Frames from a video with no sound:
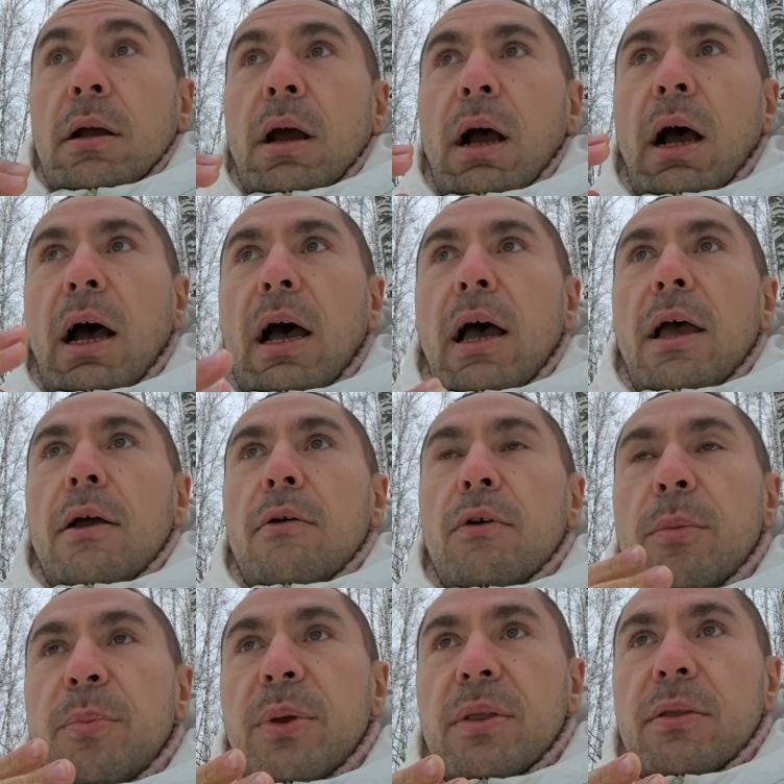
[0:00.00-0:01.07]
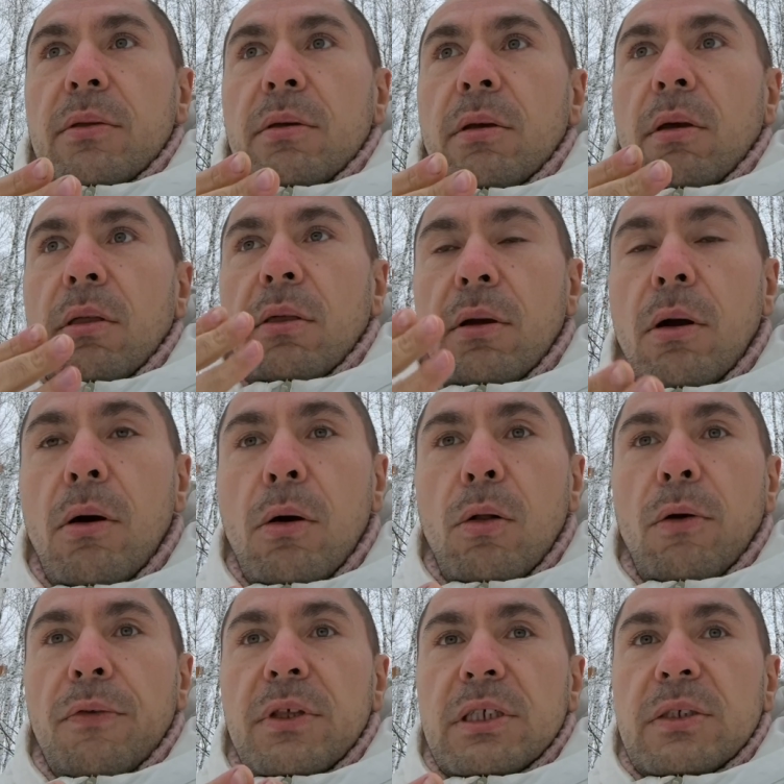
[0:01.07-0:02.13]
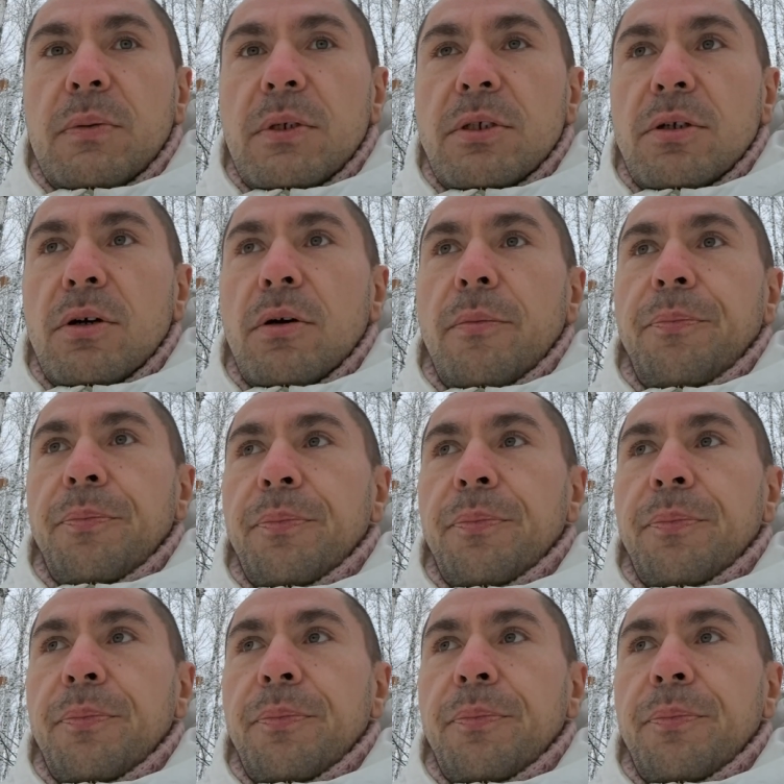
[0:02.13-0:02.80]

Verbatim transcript: I repeat the goal of this video.